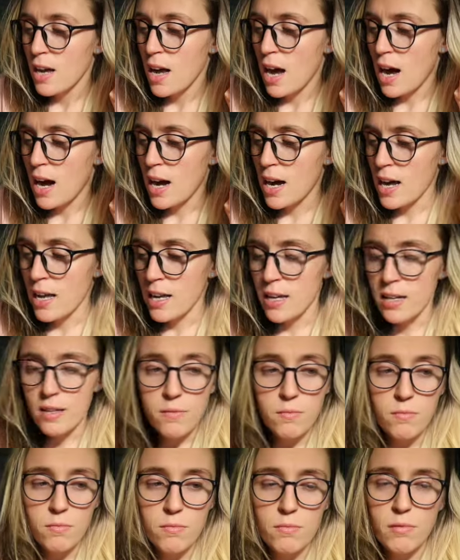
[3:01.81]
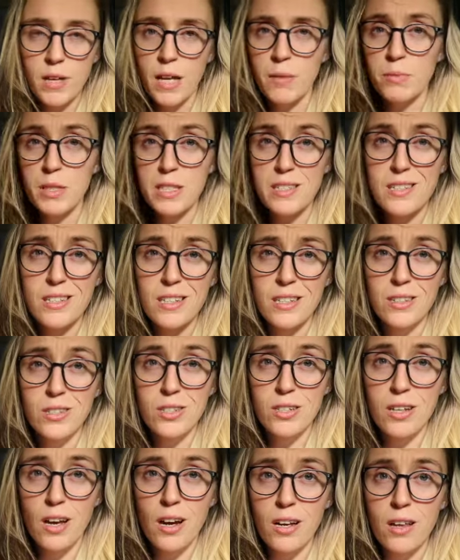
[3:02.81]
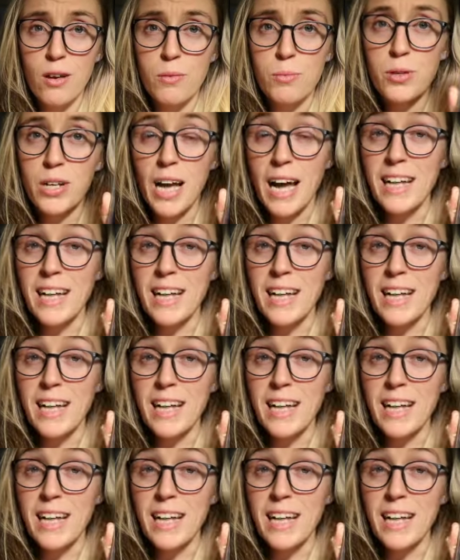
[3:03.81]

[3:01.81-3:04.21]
I am listening to the audiobook.